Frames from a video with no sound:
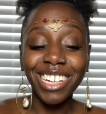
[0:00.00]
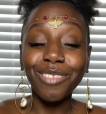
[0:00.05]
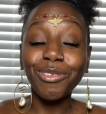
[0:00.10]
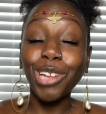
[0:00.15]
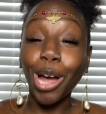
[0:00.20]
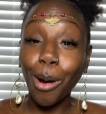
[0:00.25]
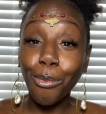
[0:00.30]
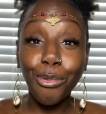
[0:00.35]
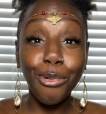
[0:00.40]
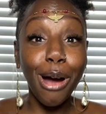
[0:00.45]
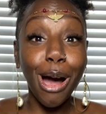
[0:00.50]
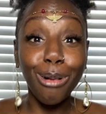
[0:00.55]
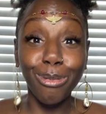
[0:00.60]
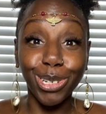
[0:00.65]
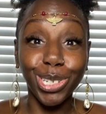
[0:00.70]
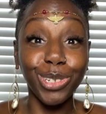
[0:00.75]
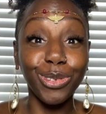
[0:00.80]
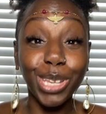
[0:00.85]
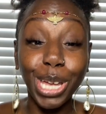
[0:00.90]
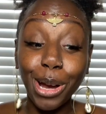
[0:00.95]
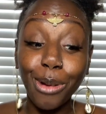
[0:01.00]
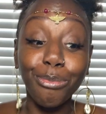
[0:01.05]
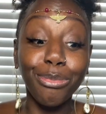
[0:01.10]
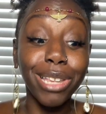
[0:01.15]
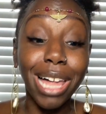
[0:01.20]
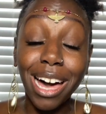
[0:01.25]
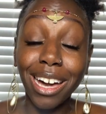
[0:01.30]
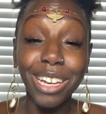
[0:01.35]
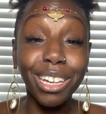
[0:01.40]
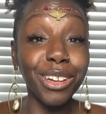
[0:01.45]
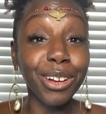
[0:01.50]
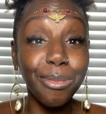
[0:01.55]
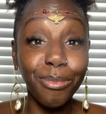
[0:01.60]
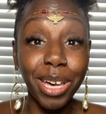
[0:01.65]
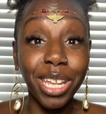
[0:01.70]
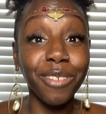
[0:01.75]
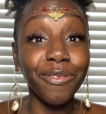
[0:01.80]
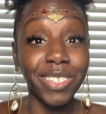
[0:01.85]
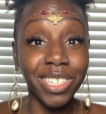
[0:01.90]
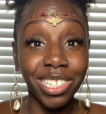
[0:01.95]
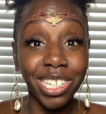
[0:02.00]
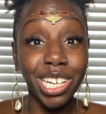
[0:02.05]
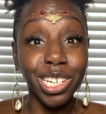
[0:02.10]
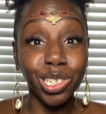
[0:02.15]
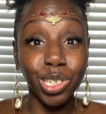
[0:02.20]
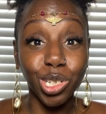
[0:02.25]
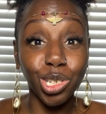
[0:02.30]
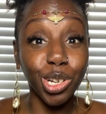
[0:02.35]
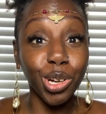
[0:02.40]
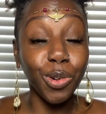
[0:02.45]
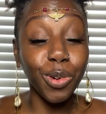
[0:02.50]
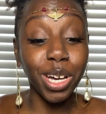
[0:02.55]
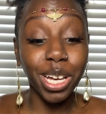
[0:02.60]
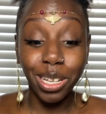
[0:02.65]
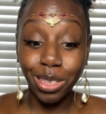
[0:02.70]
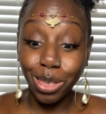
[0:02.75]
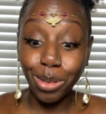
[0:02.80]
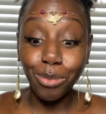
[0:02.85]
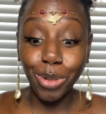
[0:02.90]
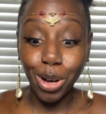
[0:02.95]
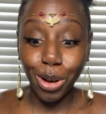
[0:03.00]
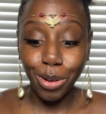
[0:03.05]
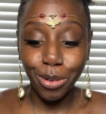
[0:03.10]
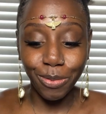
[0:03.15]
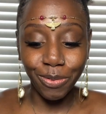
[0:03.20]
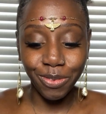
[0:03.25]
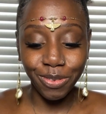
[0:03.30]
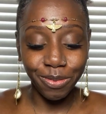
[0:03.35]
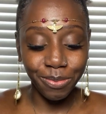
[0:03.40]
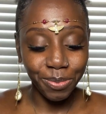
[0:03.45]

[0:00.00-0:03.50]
I promise you, they're blocking your manifestations, yo. Cut them off.